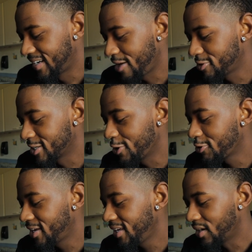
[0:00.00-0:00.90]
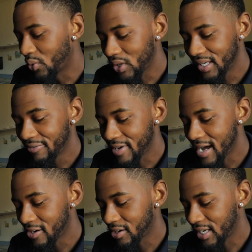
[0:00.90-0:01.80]
That was low-key a weak
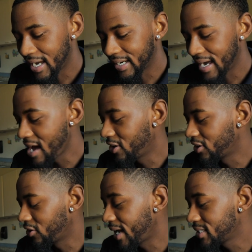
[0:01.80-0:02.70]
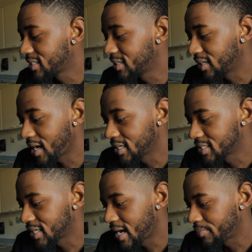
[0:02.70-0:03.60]
foul. Like, I don't know. That just looked kind
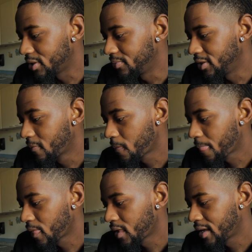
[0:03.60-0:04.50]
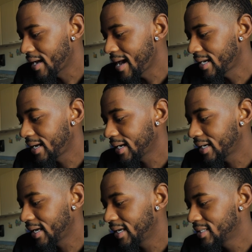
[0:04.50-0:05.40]
of sloppy to me. How the heck
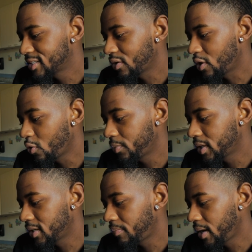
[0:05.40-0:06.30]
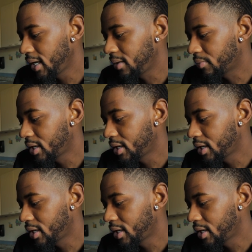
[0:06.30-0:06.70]
are they getting so open in the paint,